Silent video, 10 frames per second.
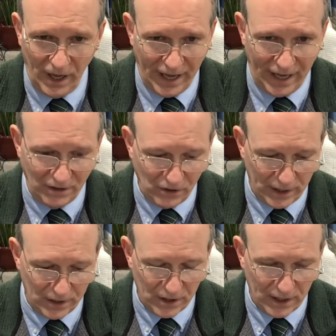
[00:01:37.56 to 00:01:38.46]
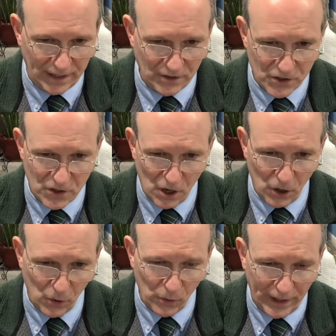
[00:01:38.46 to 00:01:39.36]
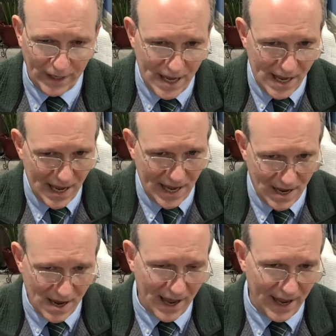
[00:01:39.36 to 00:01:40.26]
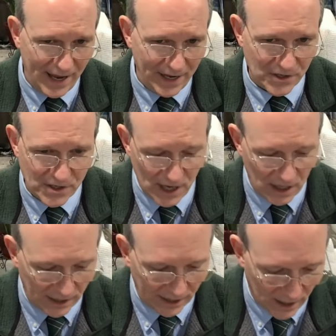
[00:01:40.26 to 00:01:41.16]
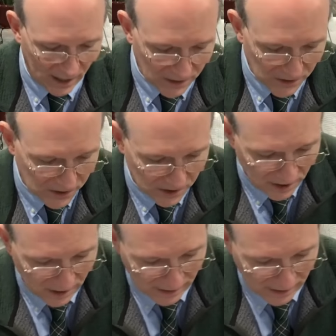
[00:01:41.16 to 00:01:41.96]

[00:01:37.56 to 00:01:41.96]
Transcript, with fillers: And so he is telling us